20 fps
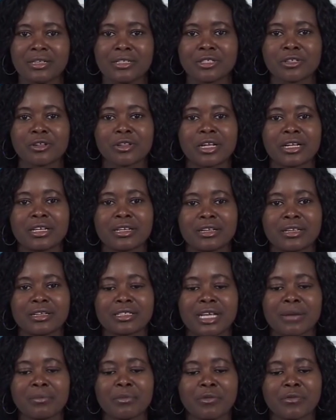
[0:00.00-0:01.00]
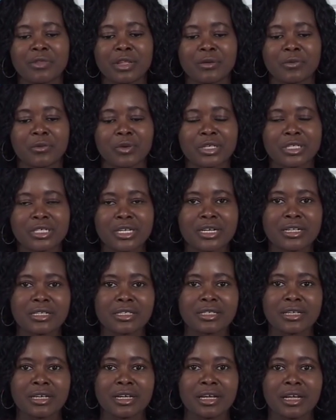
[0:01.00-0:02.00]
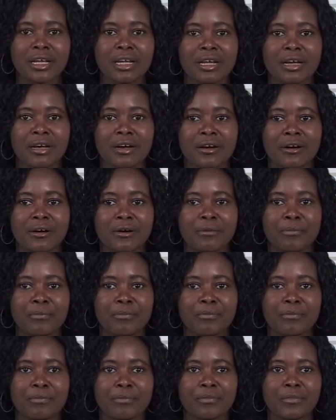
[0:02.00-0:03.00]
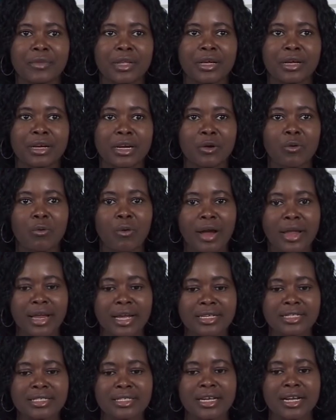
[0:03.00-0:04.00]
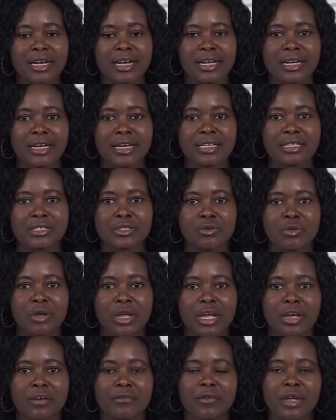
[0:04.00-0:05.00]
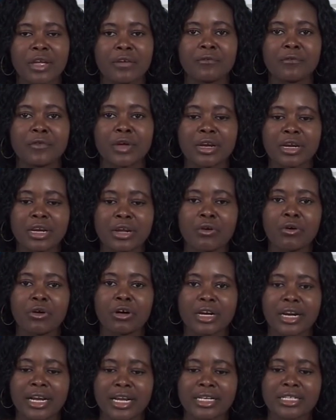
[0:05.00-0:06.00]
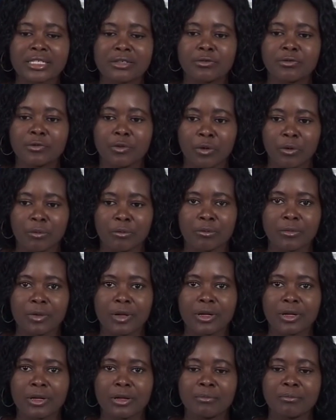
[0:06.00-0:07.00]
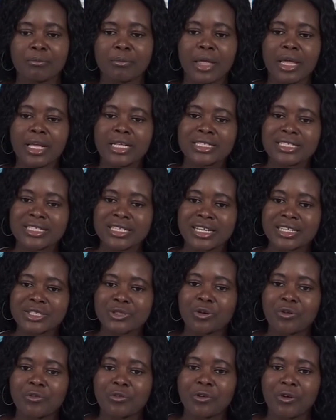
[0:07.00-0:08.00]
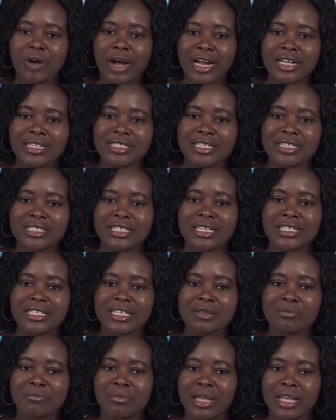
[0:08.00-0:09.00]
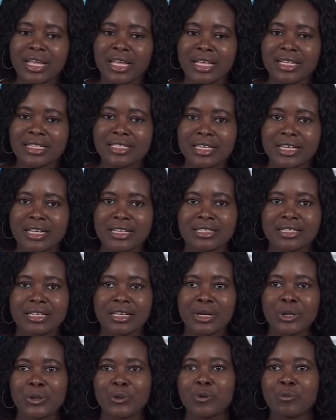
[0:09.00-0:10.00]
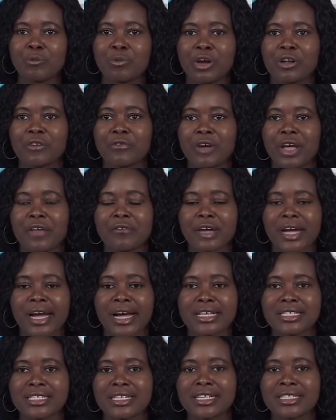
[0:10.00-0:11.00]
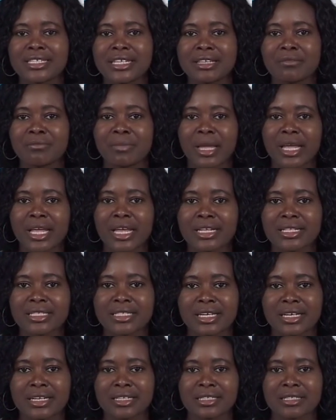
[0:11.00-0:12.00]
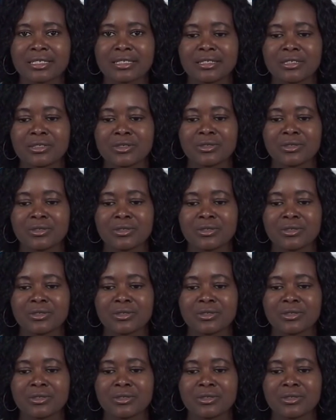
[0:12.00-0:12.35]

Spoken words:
So then some of the questions requires learners to have a very correct form. Make sense of your answers. Is it making sense? 2.5 cars, is it making sense?